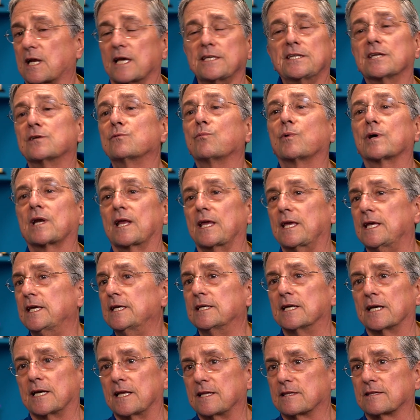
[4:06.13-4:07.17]
I didn't want to
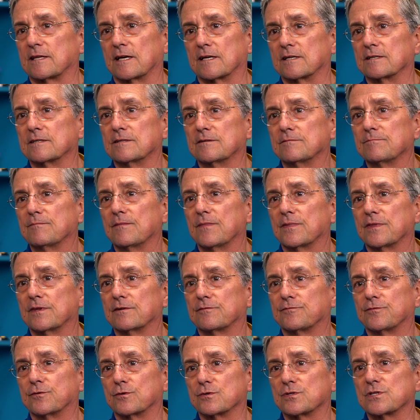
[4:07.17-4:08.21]
eat anything the
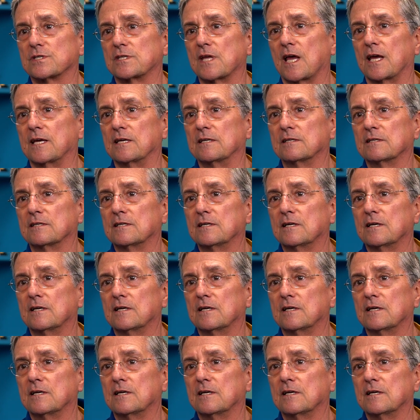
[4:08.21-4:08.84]
first day.